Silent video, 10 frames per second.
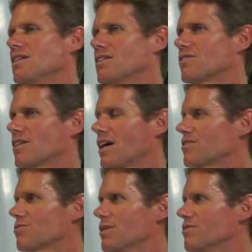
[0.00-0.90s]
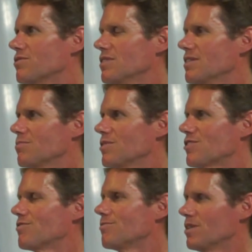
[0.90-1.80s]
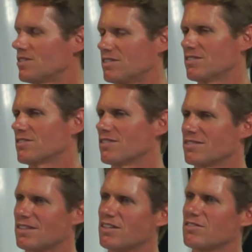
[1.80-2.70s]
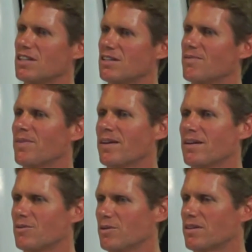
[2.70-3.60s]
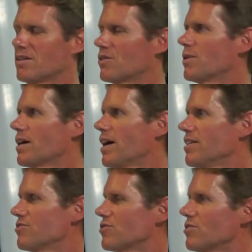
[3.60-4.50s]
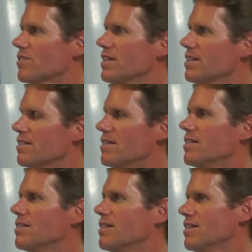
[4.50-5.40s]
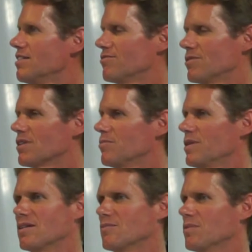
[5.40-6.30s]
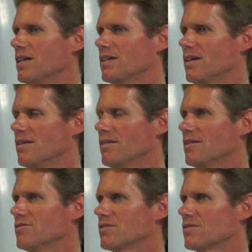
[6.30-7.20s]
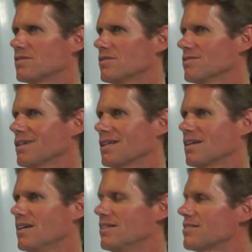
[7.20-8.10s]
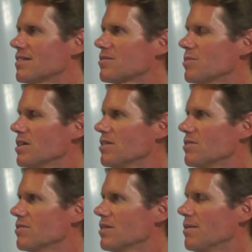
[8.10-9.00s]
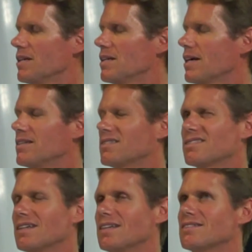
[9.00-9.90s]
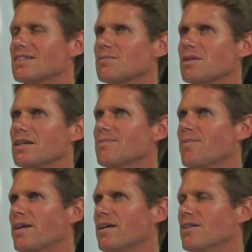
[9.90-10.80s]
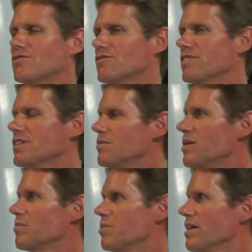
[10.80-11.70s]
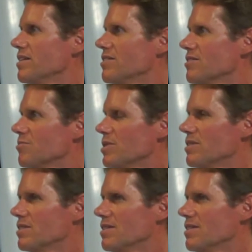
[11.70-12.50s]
to catch waves too, and it's much easier to accelerate with the quick high stroke rate than even with a bigger blade. I use, you know, like an 86 blade, or I mean 96 blade. It's a fairly big blade, you know. But